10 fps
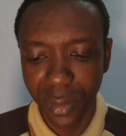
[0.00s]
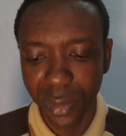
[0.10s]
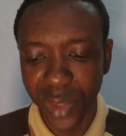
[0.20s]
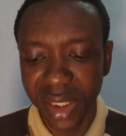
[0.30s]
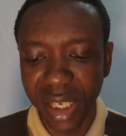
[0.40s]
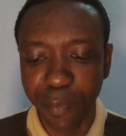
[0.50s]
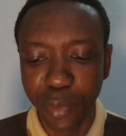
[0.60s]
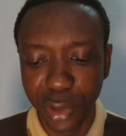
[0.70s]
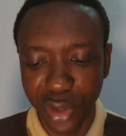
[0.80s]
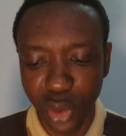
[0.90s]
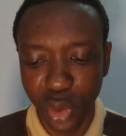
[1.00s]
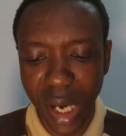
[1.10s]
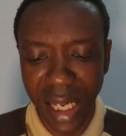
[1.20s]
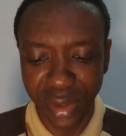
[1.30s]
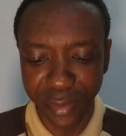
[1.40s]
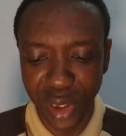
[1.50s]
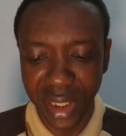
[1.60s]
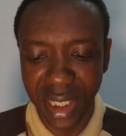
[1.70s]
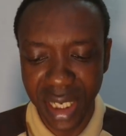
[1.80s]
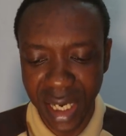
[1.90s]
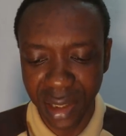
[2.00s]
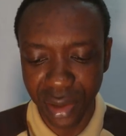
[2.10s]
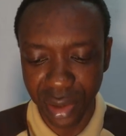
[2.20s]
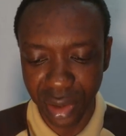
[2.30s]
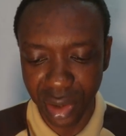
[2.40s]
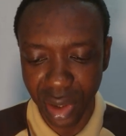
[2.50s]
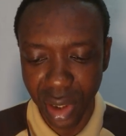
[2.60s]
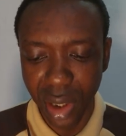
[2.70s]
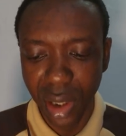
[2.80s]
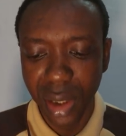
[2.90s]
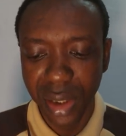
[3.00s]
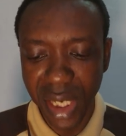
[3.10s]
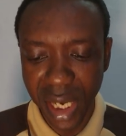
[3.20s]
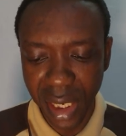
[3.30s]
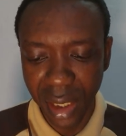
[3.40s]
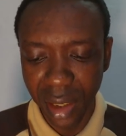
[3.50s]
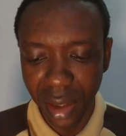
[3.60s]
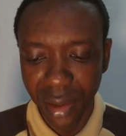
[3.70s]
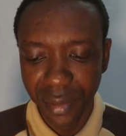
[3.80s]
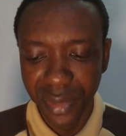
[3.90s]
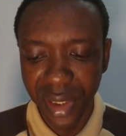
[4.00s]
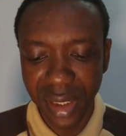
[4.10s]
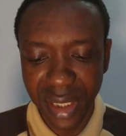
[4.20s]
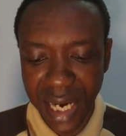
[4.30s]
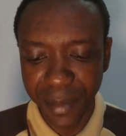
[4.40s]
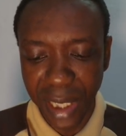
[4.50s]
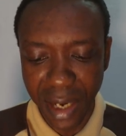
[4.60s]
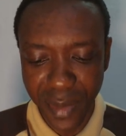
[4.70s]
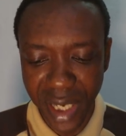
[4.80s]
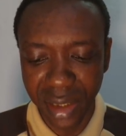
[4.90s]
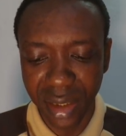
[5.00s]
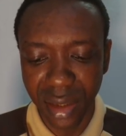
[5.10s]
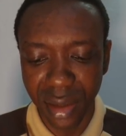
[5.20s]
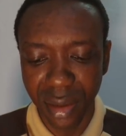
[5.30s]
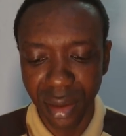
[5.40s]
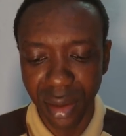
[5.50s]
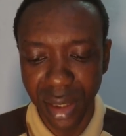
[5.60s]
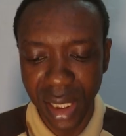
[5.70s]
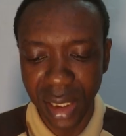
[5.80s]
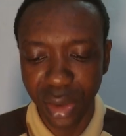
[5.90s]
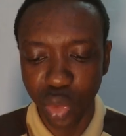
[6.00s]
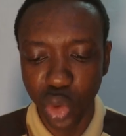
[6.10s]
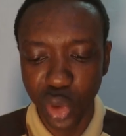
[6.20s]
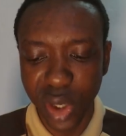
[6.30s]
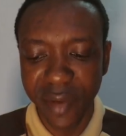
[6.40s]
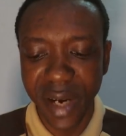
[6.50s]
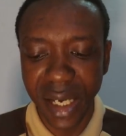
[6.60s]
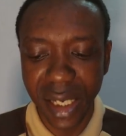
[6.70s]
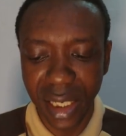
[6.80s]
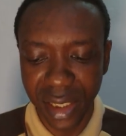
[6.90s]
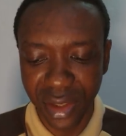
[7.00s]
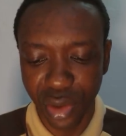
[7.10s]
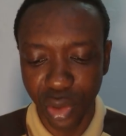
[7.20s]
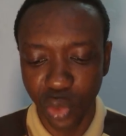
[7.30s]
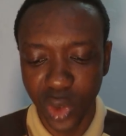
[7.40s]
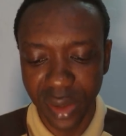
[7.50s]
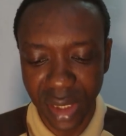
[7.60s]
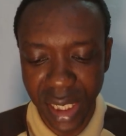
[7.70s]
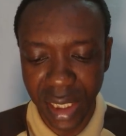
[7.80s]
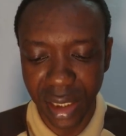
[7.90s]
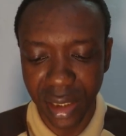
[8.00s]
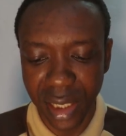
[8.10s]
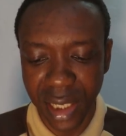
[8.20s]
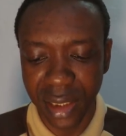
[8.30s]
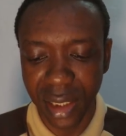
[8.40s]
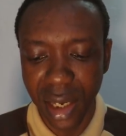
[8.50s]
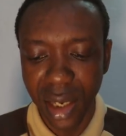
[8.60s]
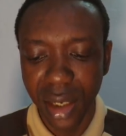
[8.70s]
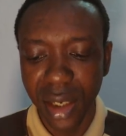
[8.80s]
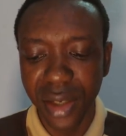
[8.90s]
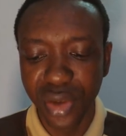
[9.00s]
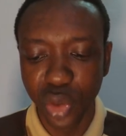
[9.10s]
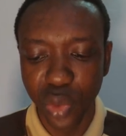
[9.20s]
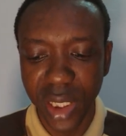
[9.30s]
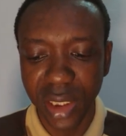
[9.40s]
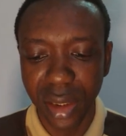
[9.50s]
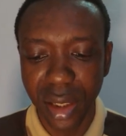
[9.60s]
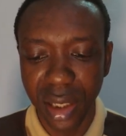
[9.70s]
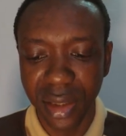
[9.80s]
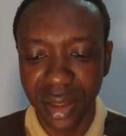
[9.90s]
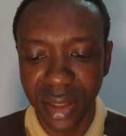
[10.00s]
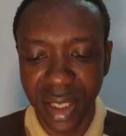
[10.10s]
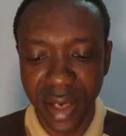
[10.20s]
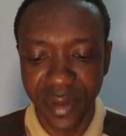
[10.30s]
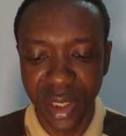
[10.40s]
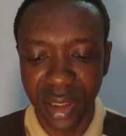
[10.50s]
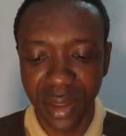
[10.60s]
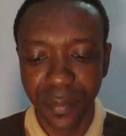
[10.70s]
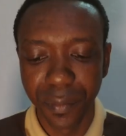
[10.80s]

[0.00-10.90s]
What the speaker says: They shall put you out of the synagogues. Yea, the time cometh that whosoever killeth you will think that he doeth God's service.